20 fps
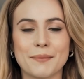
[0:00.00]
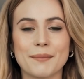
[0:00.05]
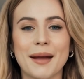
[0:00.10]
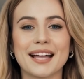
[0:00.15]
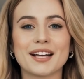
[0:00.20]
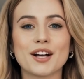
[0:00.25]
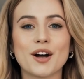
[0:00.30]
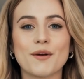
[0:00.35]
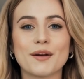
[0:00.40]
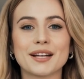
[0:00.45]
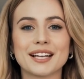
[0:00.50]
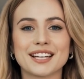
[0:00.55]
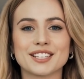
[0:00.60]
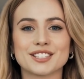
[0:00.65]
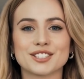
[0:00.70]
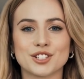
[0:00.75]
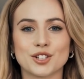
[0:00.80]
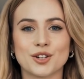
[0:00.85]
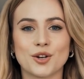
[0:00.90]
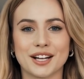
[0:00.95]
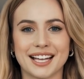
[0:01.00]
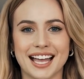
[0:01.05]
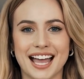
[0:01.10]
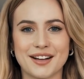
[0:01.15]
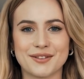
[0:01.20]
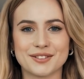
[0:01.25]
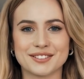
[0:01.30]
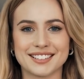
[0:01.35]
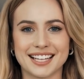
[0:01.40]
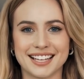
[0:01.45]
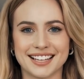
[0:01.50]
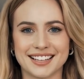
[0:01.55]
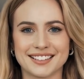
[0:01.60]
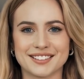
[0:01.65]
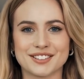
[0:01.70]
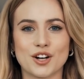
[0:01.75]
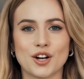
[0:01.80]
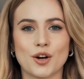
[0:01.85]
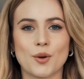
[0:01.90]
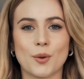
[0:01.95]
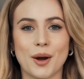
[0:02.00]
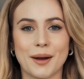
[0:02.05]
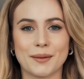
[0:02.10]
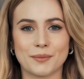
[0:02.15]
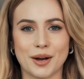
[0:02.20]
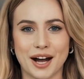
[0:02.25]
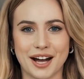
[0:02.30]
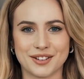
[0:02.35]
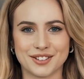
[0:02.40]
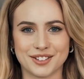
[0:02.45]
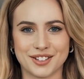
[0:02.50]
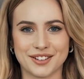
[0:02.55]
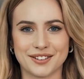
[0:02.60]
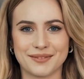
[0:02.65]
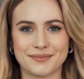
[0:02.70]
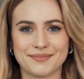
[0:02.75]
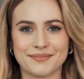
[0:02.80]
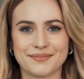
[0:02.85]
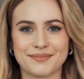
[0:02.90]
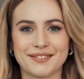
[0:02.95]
by going into your account settings on a web browser.